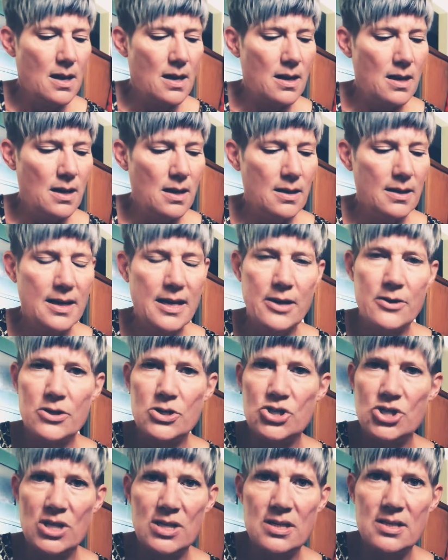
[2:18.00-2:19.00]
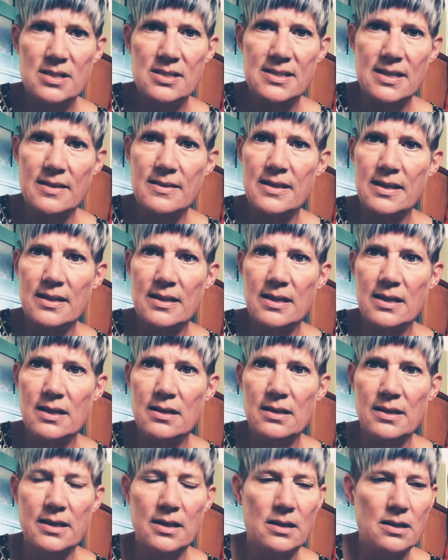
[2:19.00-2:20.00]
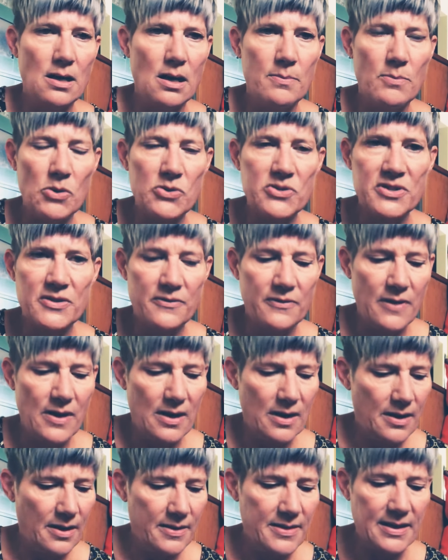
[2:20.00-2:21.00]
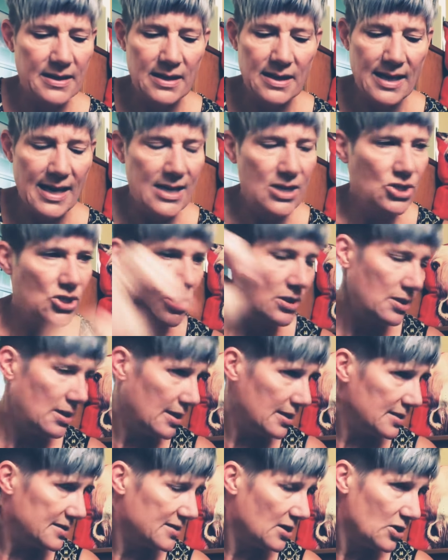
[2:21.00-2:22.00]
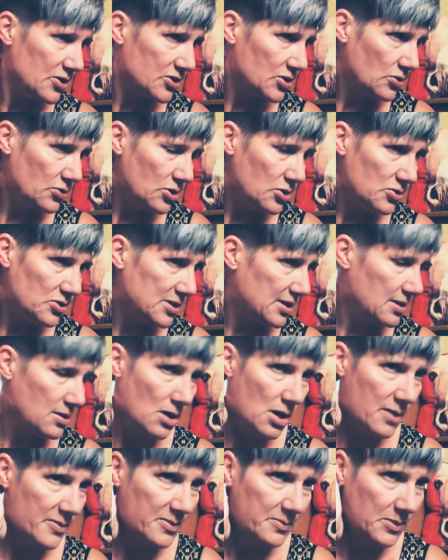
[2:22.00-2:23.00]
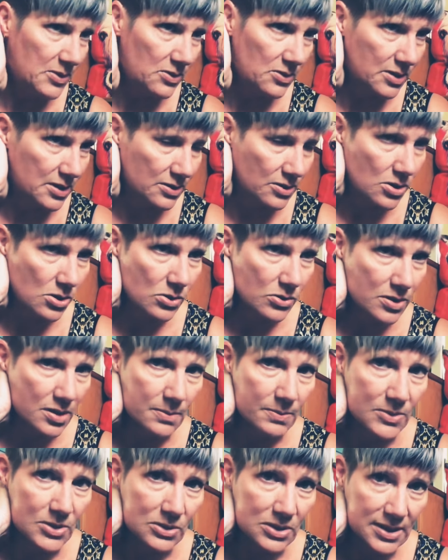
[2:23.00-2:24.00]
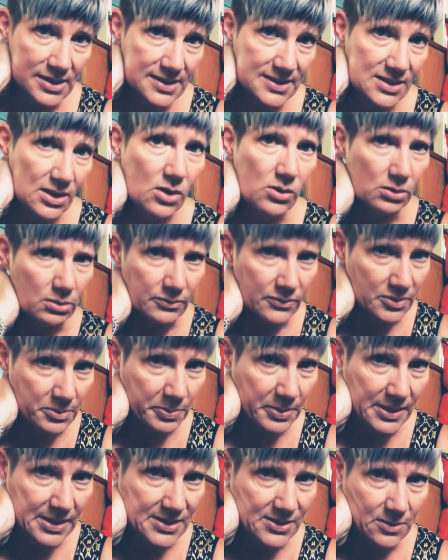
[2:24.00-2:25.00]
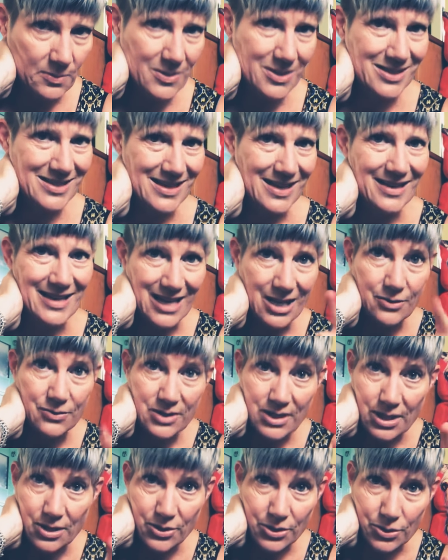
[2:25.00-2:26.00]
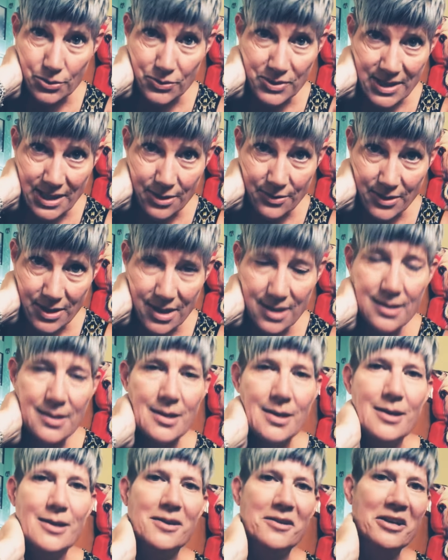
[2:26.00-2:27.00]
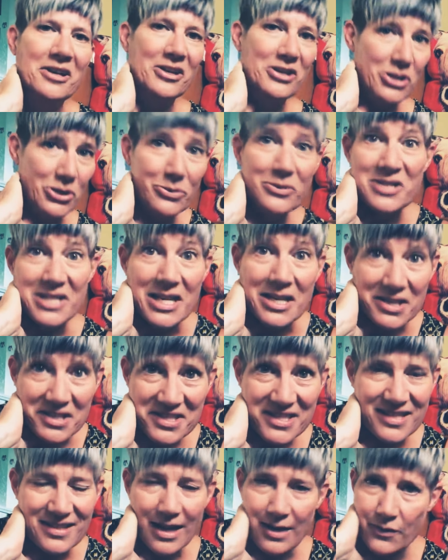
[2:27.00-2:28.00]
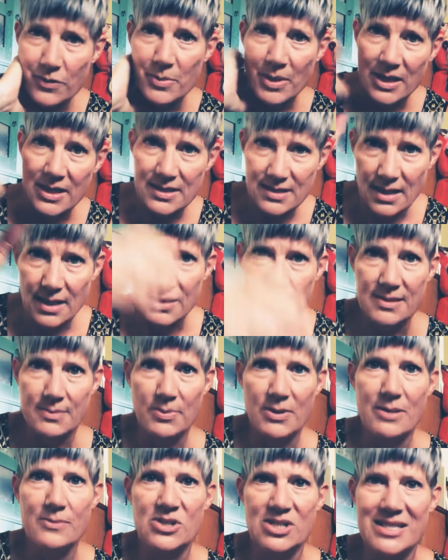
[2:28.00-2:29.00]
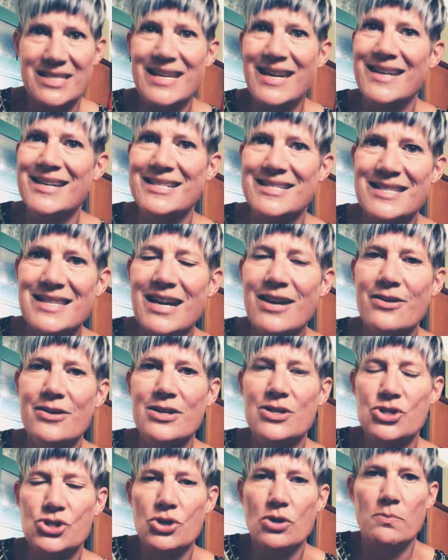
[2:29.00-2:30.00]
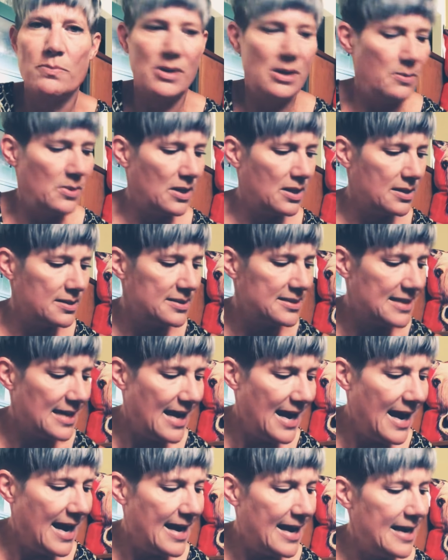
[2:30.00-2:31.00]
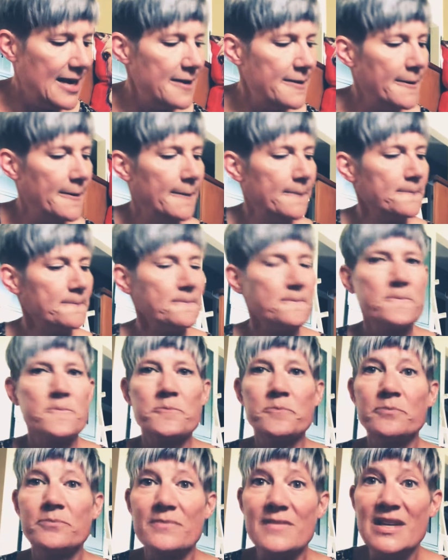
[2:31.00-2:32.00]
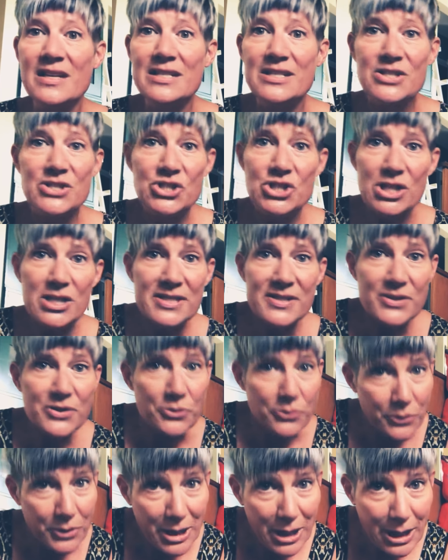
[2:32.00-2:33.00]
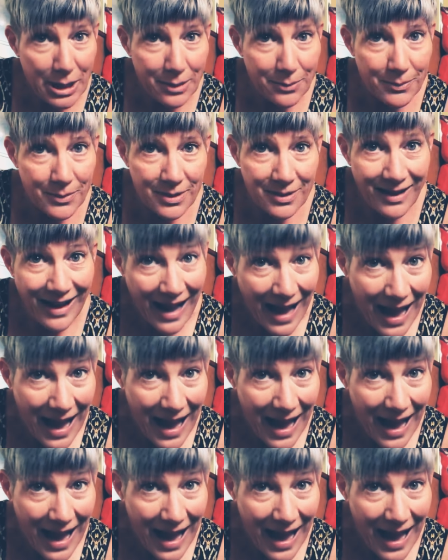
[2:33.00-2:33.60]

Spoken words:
Carrageenan is a thickening, like an thickening agent, and it's also used in almond milk and coconut milk. Like, it's all over the place. I'm not saying how dare you dairy use this. Everybody does, but I'm just saying it's there and it shouldn't be, because hey, it's just cream.